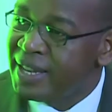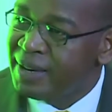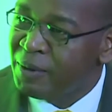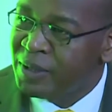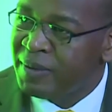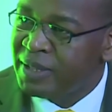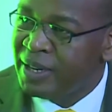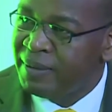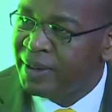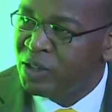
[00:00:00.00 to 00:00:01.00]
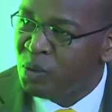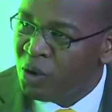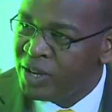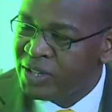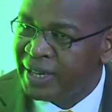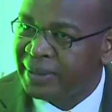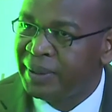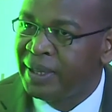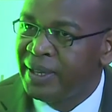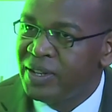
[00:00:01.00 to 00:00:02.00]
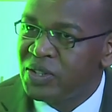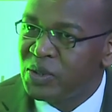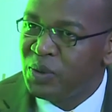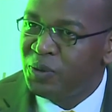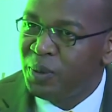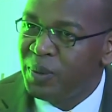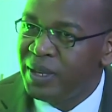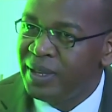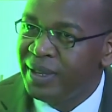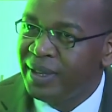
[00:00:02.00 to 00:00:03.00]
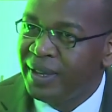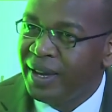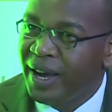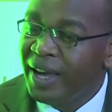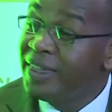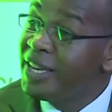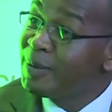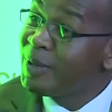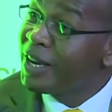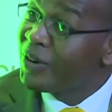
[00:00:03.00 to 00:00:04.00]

the level of service delivery to more agile. So for me, I think it's been a